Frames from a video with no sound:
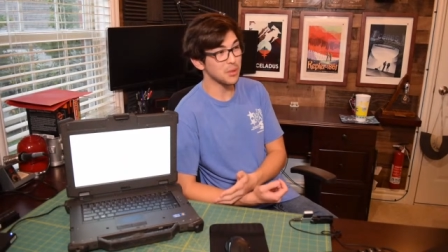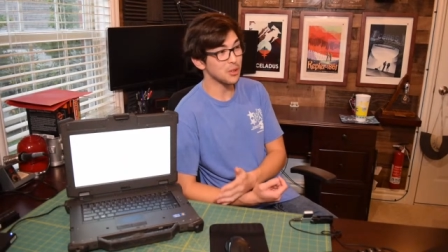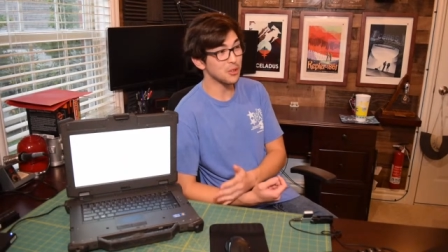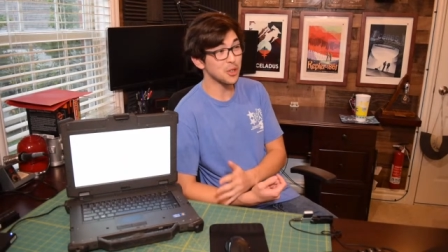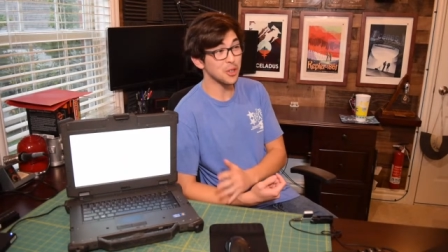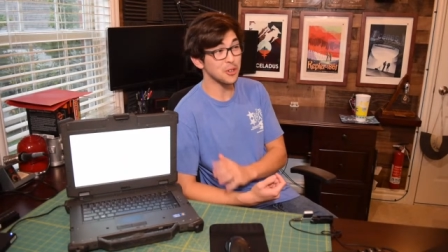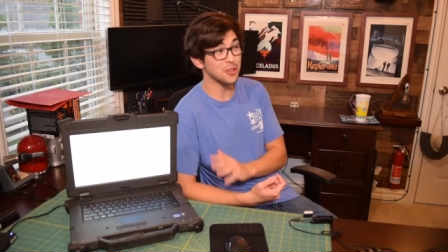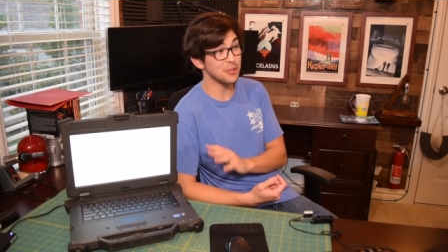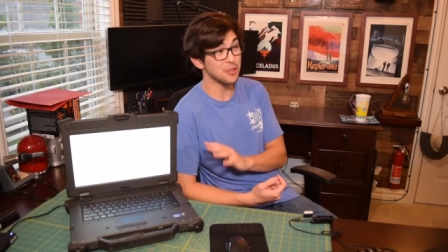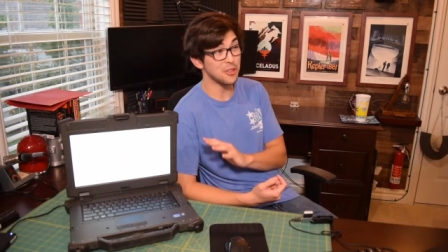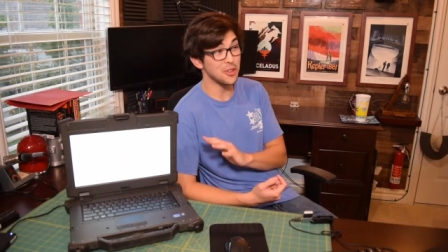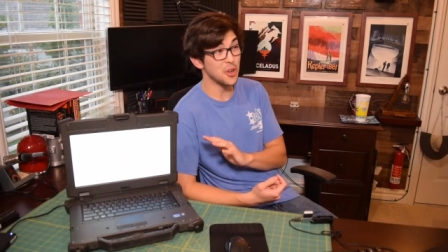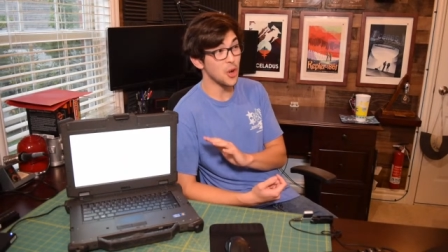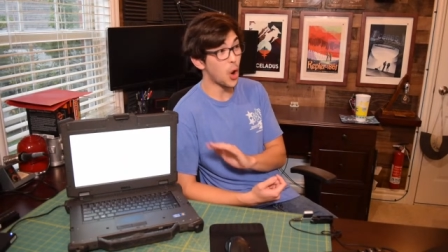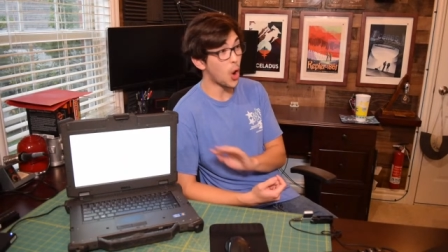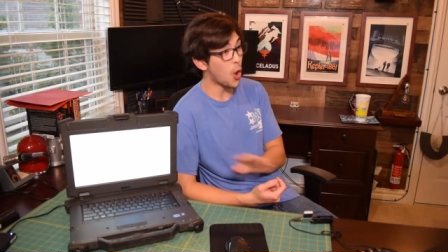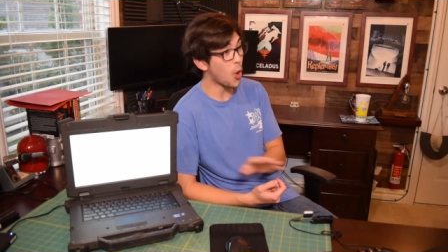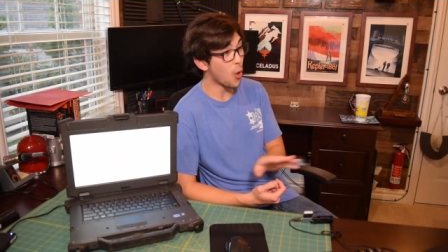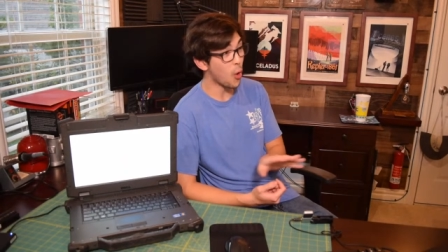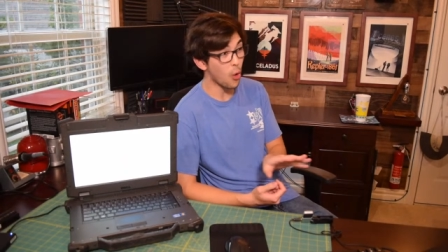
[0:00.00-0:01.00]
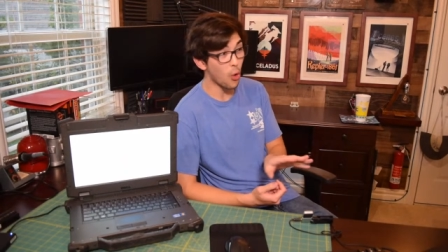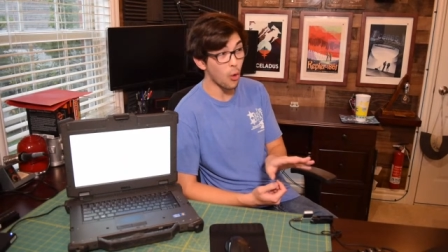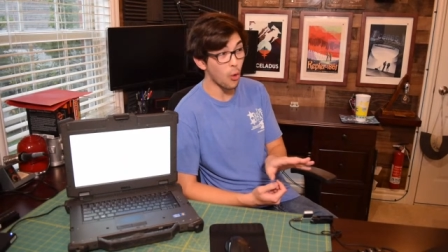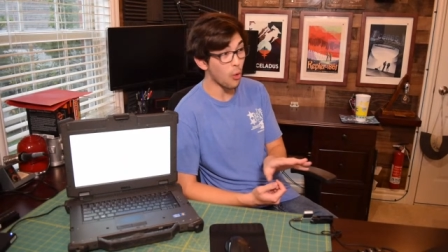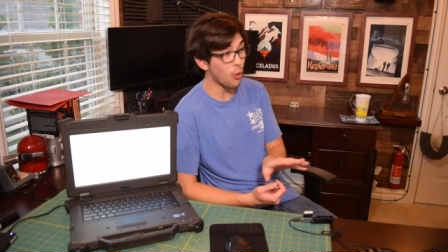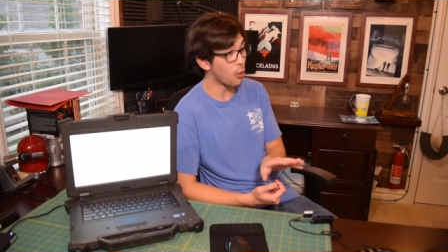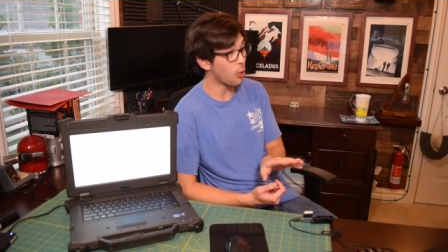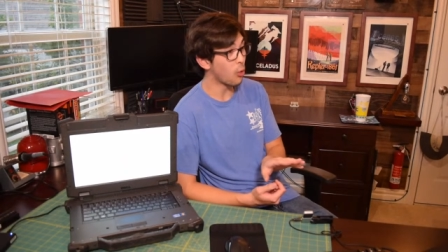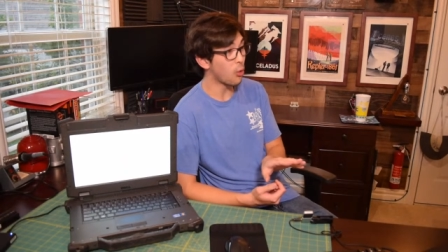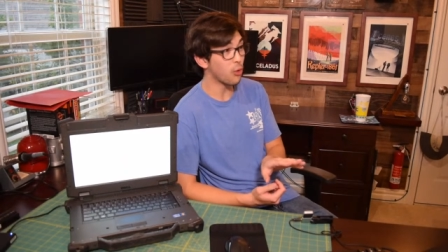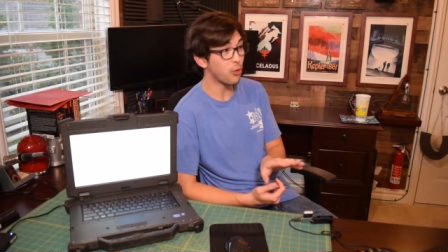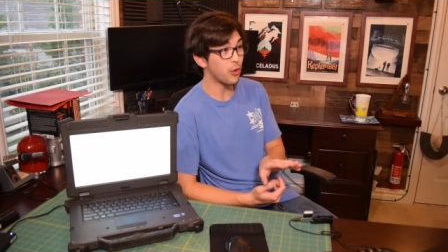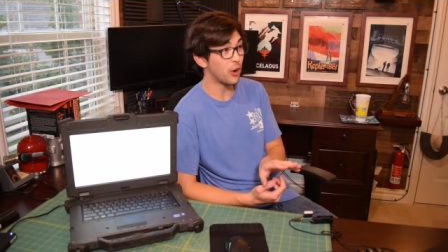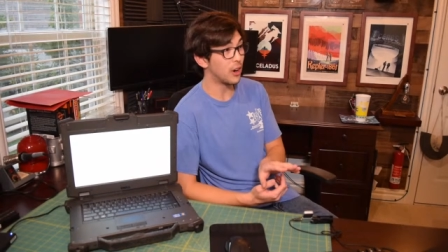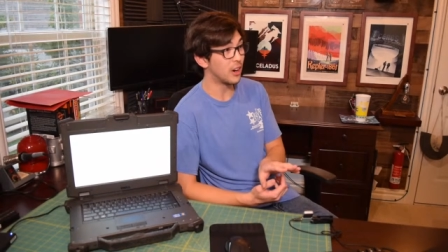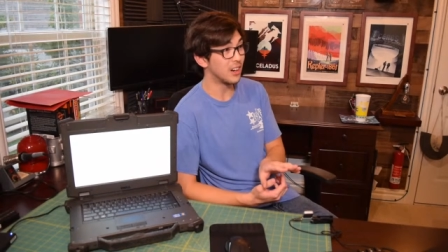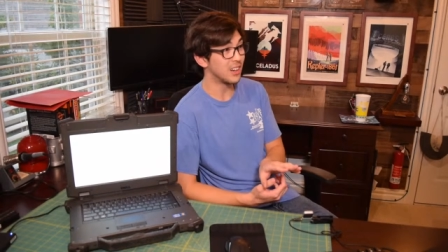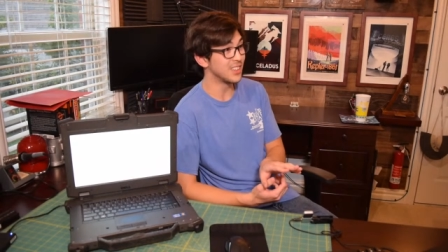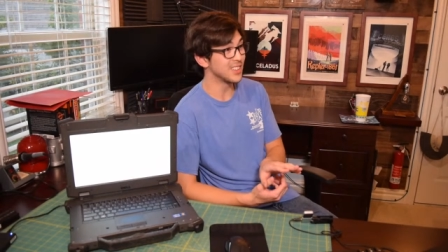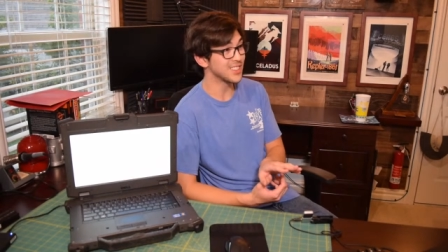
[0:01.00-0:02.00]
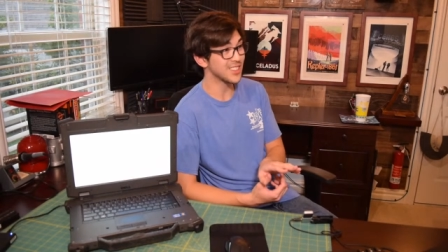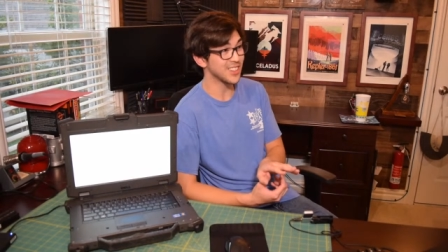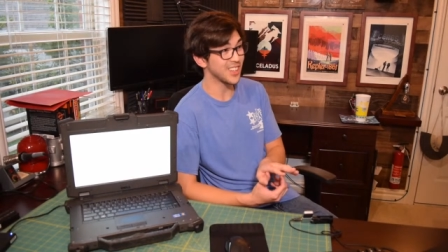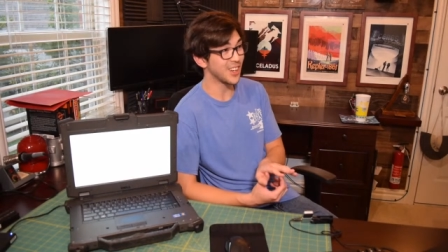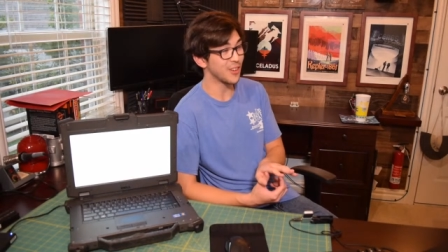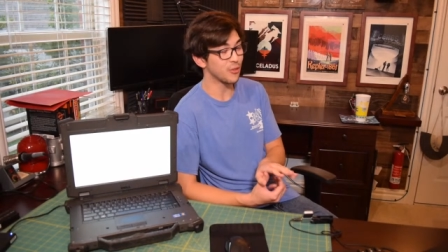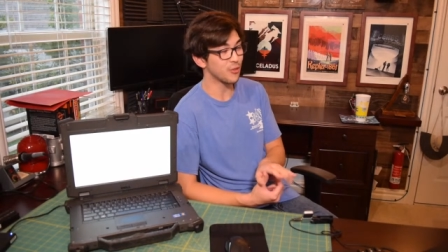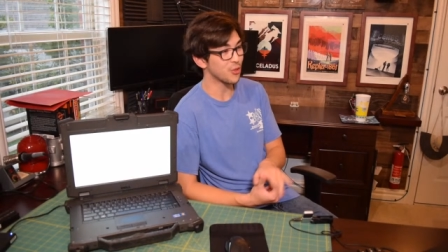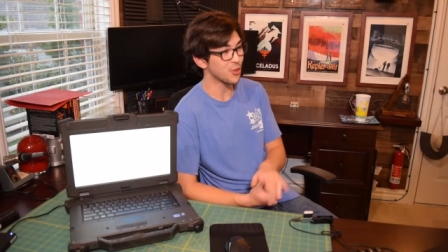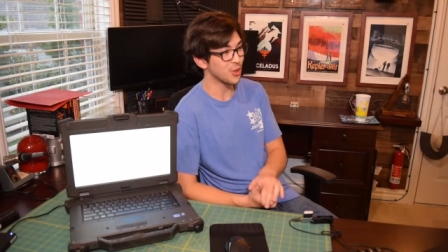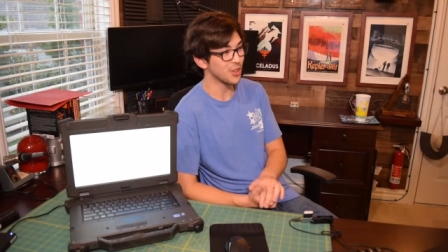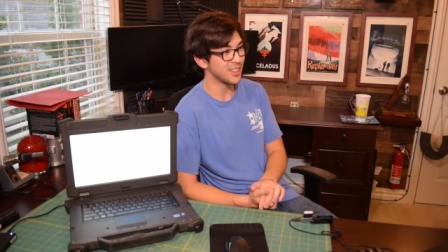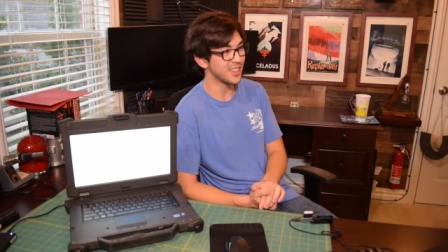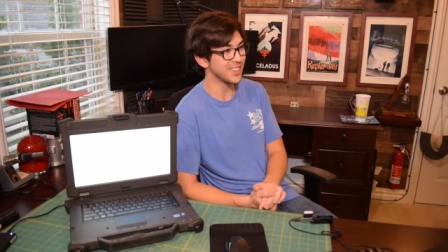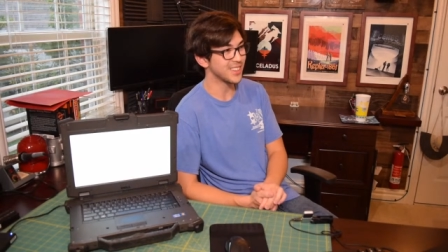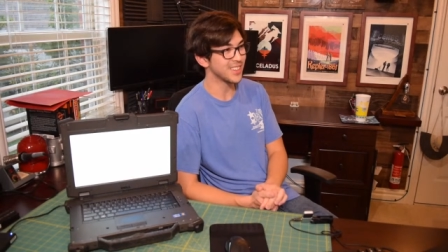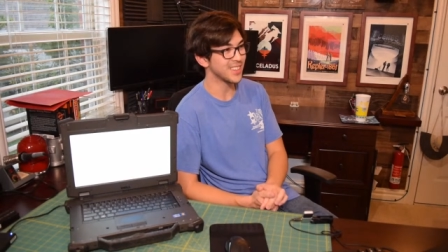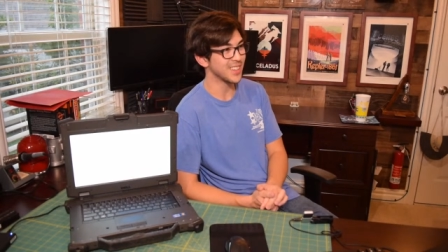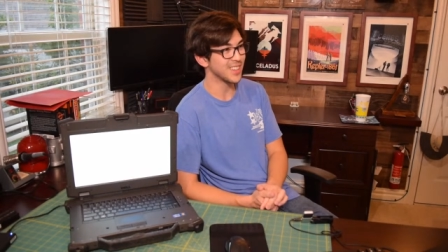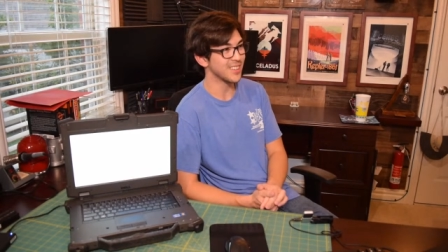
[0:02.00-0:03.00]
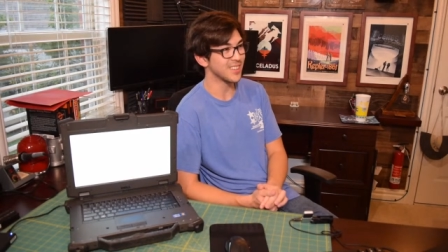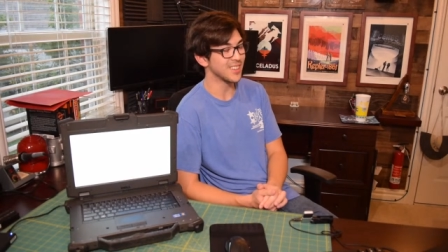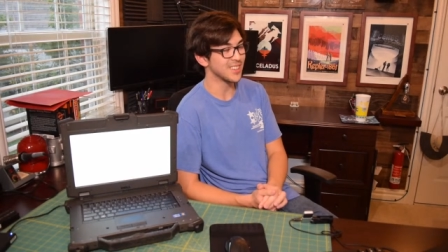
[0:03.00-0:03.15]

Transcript: There are no funds left for anything